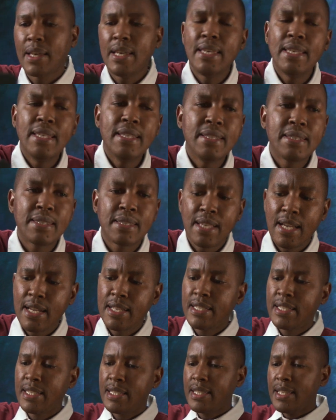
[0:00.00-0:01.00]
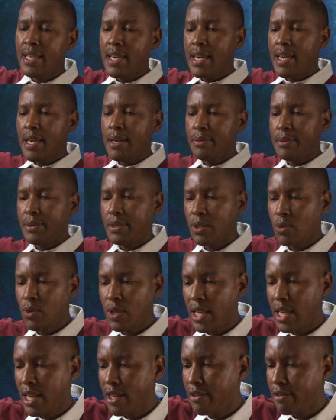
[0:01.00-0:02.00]
Inside here we
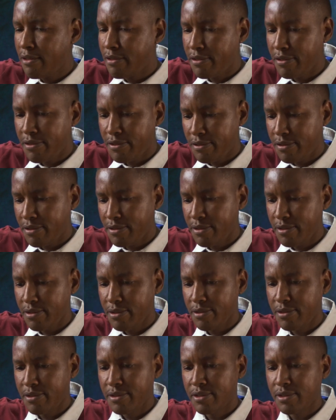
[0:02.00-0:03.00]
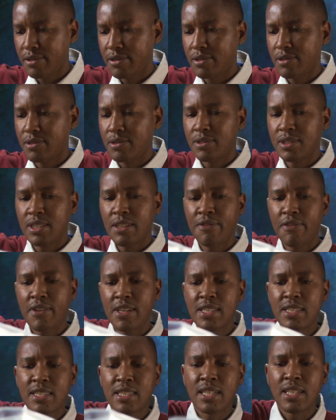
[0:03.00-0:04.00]
have the
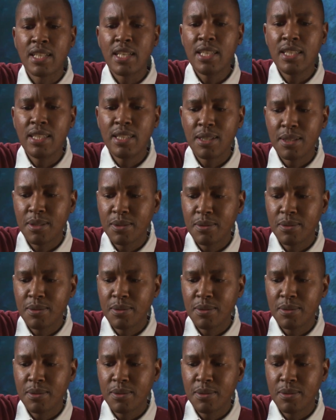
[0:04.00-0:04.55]
first tray